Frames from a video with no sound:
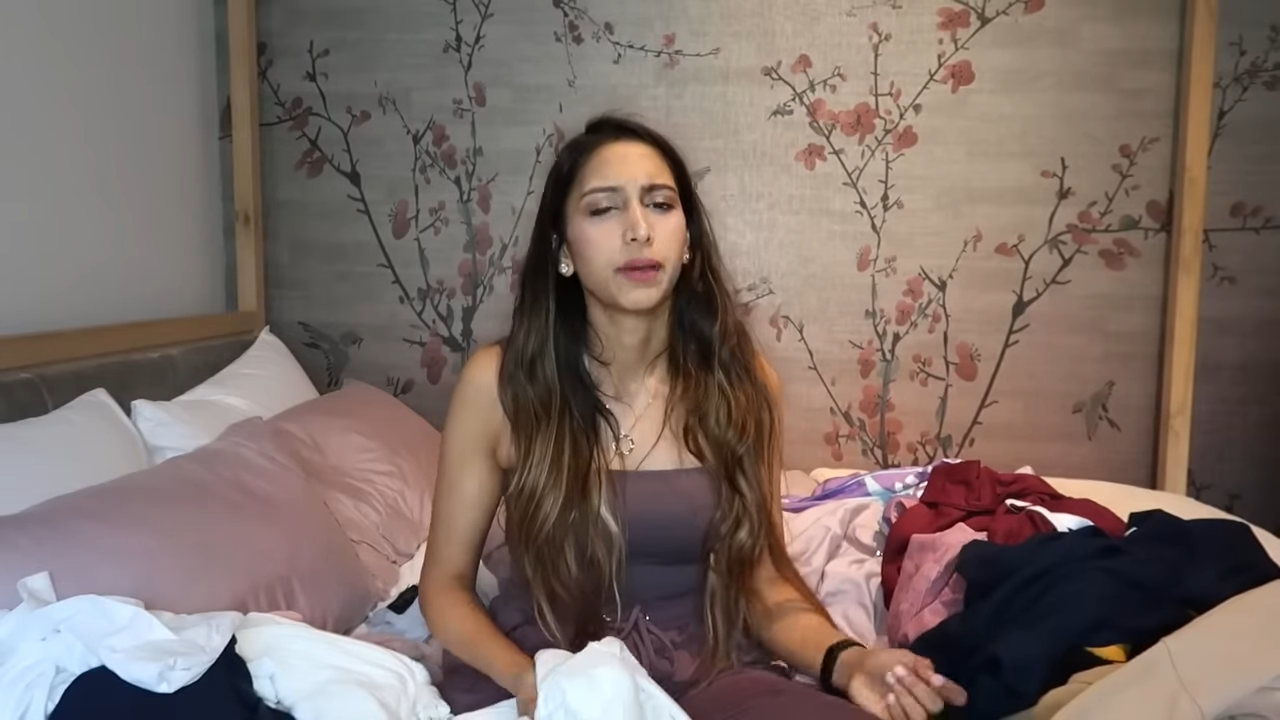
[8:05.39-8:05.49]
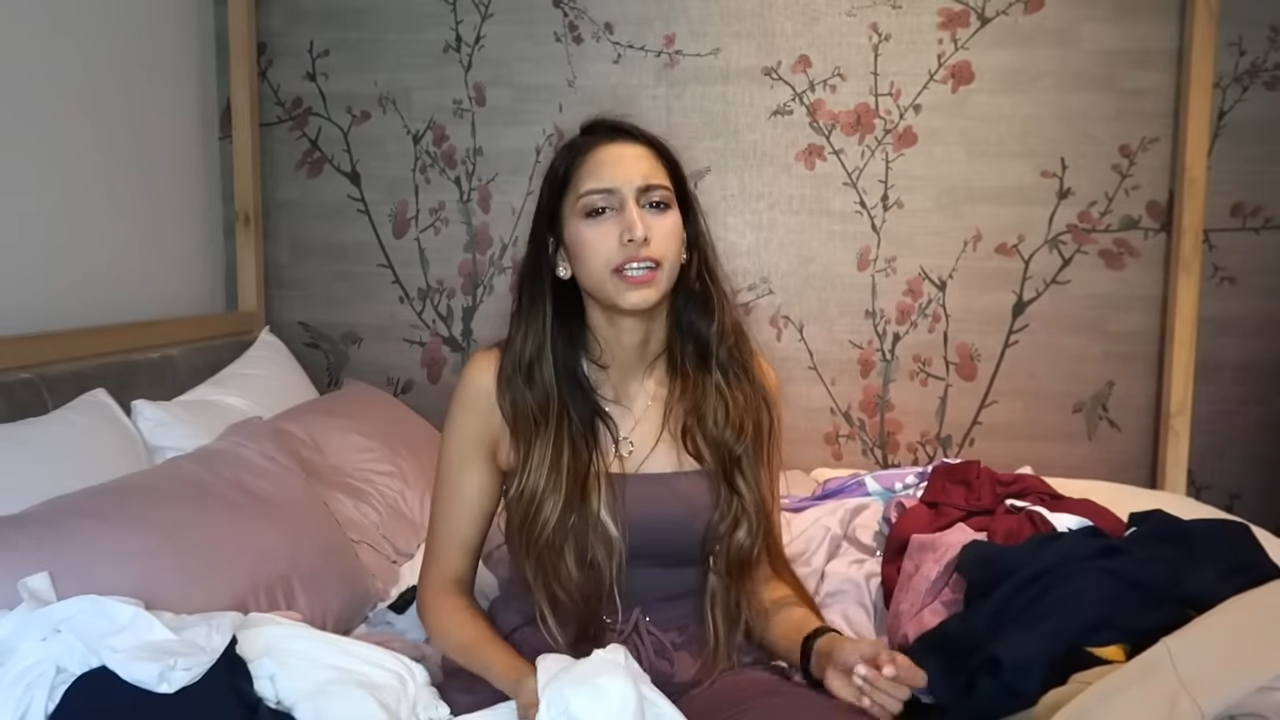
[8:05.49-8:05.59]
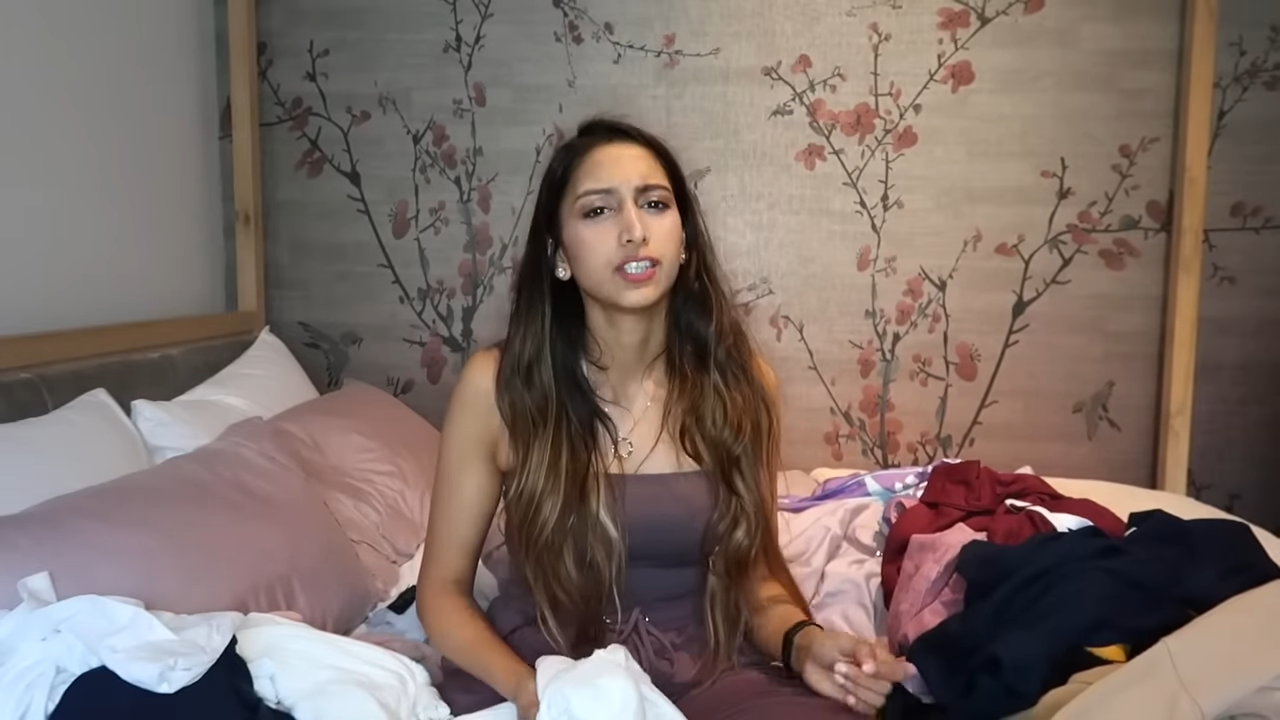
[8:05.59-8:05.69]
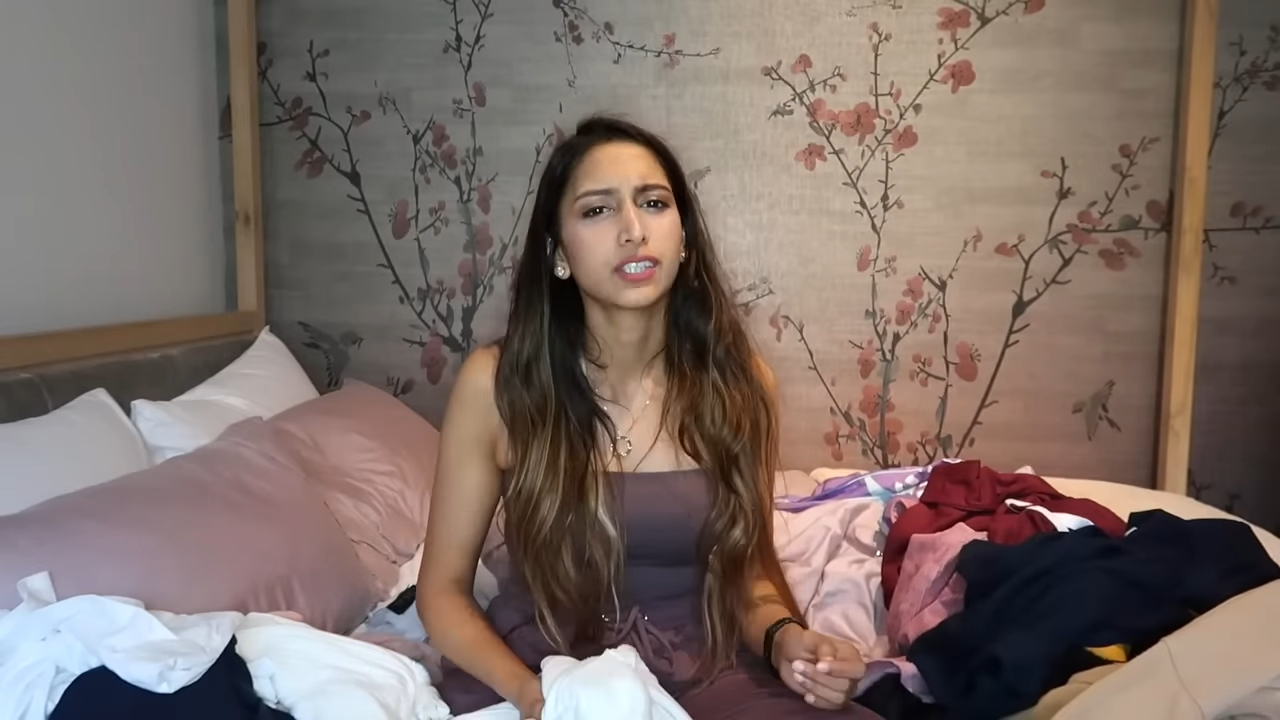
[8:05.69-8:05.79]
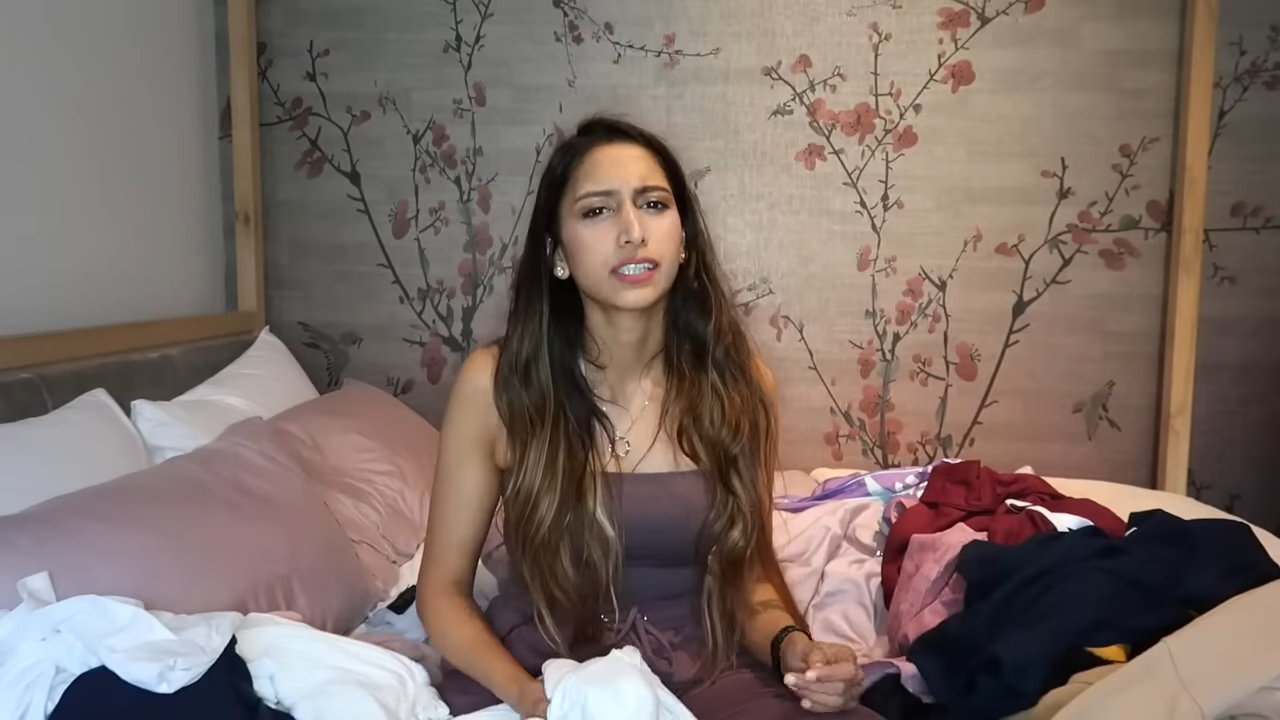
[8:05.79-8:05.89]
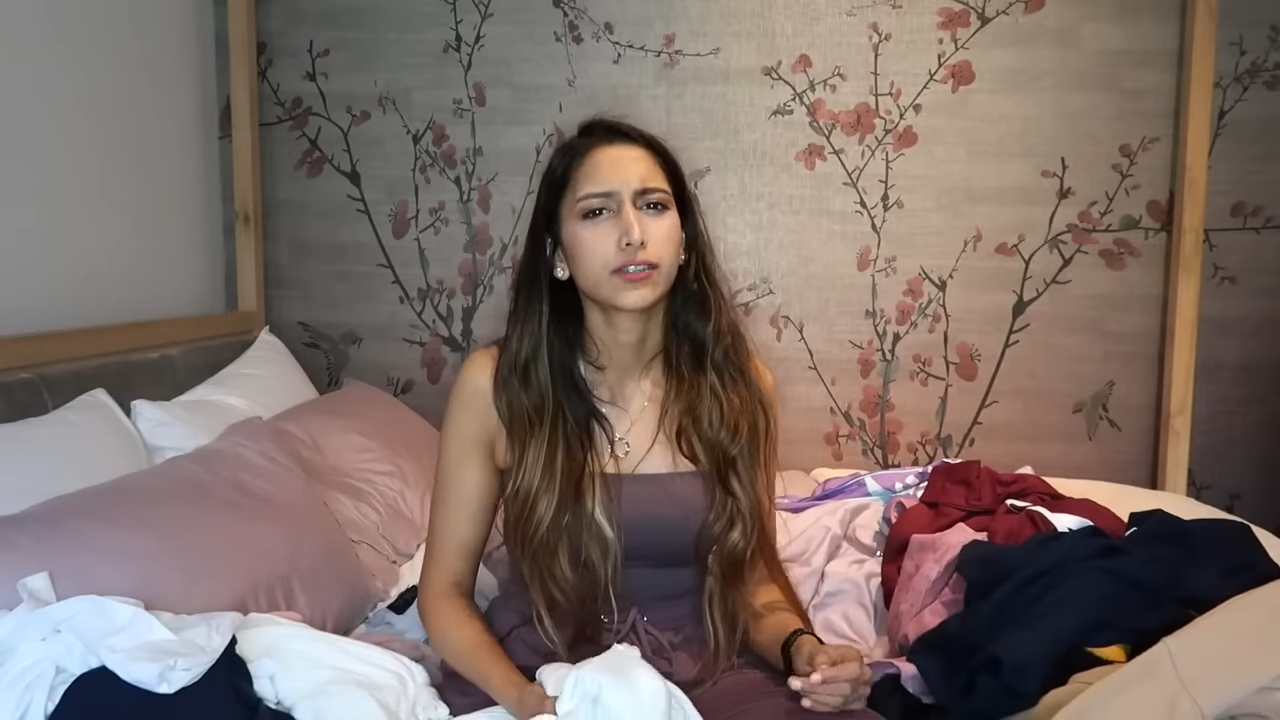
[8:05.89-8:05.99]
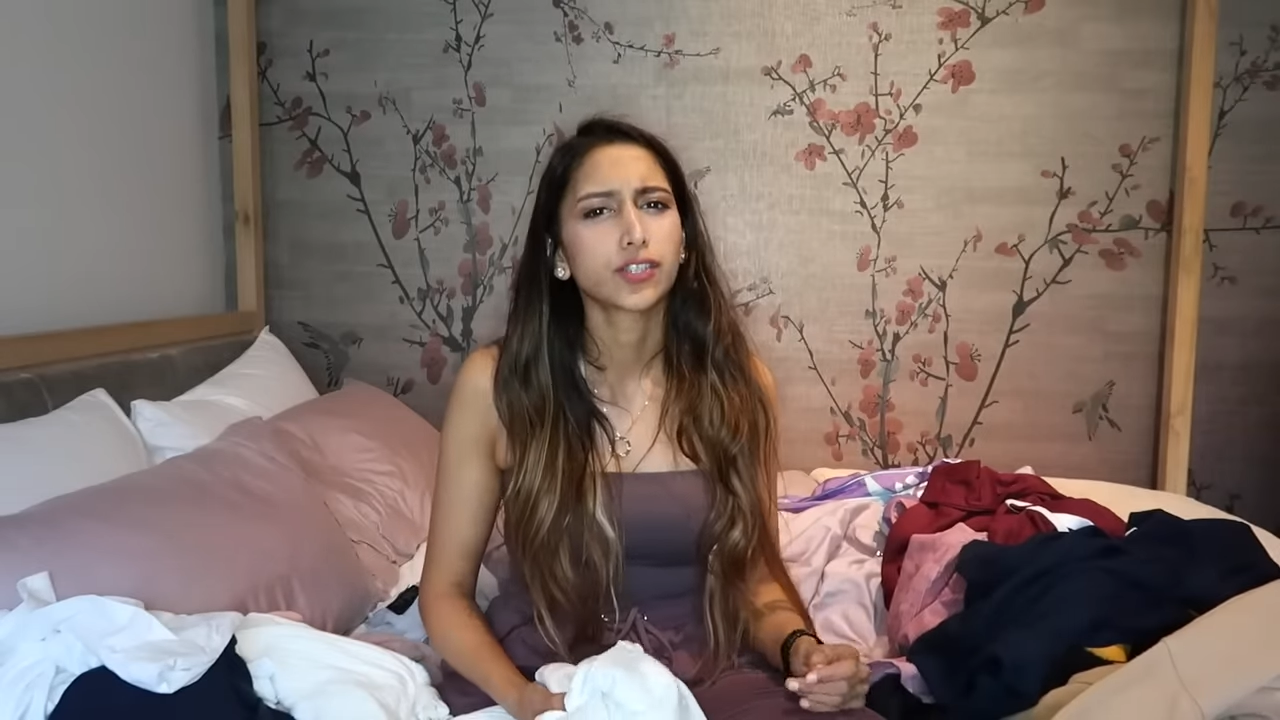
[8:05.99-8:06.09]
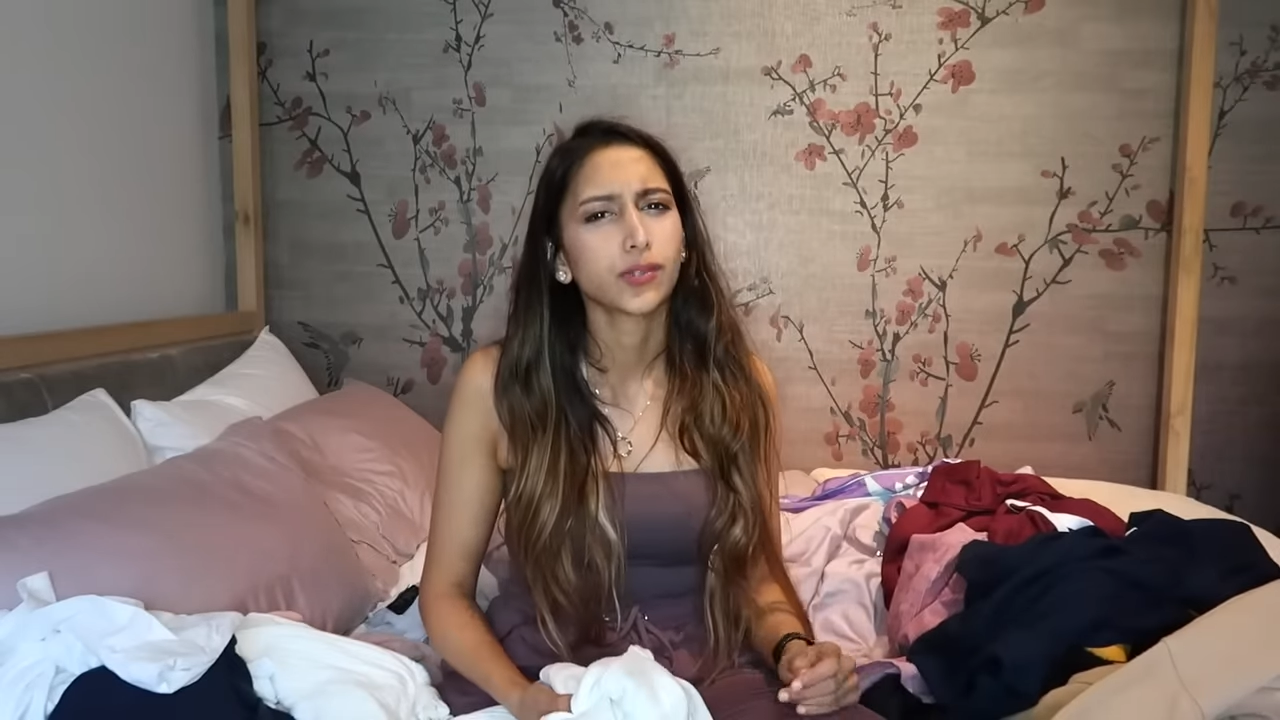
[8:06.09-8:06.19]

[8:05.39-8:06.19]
but I just think they're